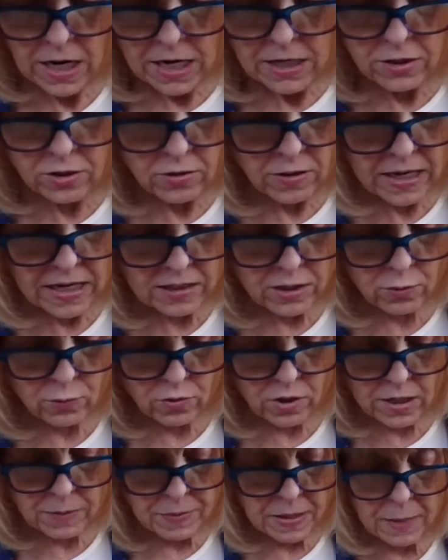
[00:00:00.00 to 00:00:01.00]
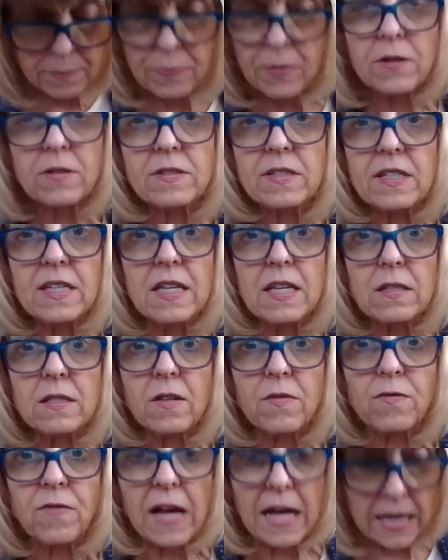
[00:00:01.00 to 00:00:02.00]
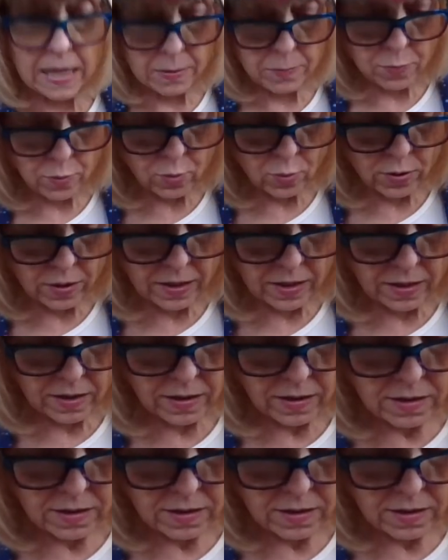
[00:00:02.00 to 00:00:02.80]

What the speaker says: You don't have to worry about Percy. He's a fine boy."